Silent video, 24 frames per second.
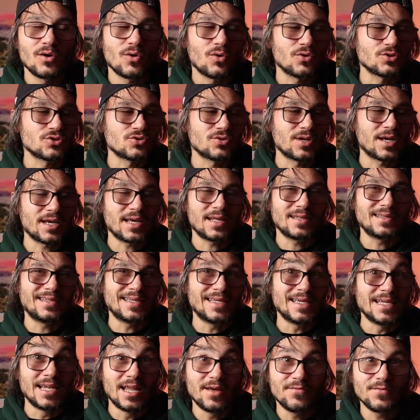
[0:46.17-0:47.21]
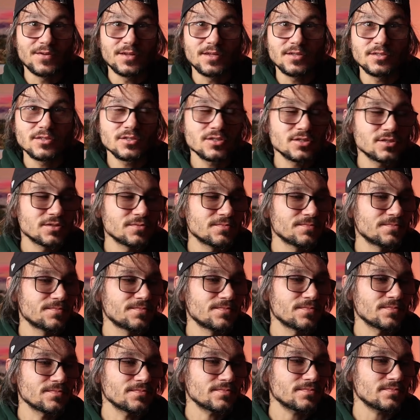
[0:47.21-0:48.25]
or should I get the 11-inch?
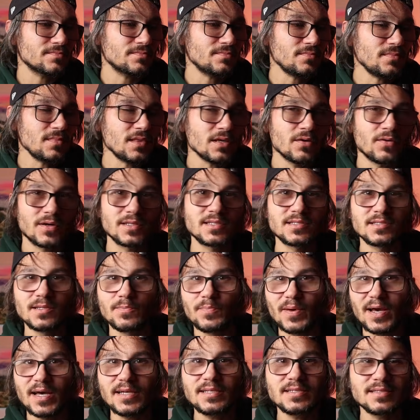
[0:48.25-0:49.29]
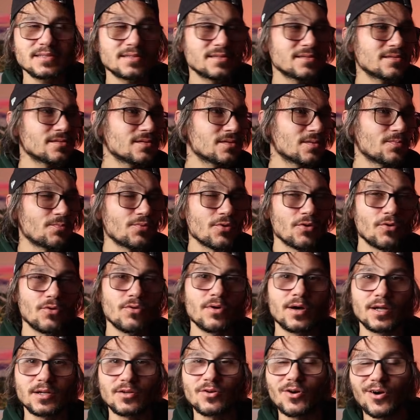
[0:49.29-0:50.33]
What's the best, the
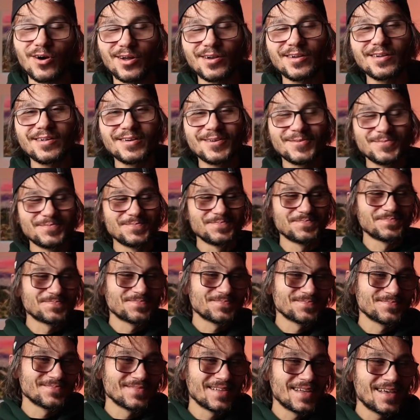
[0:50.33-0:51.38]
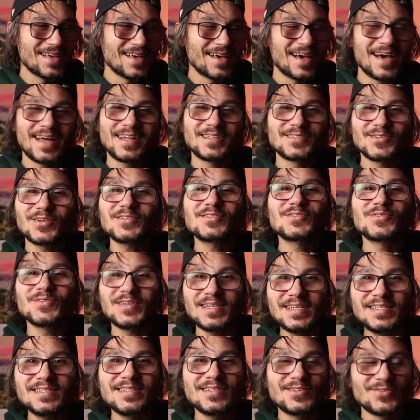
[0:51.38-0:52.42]
pro and con? And it's not so
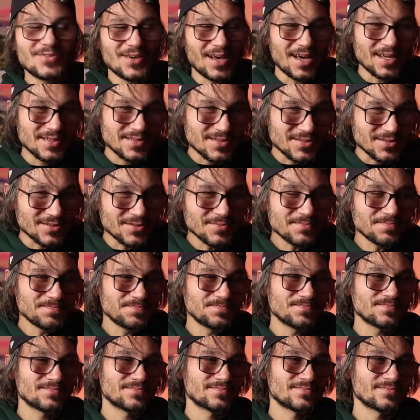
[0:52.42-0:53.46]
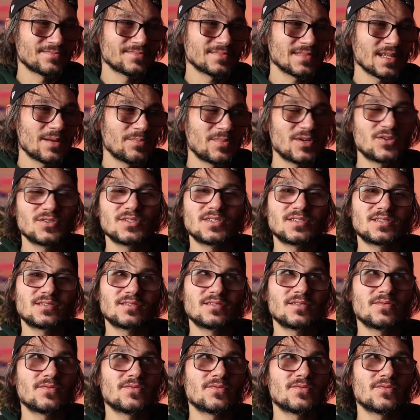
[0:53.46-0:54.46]
easy to answer because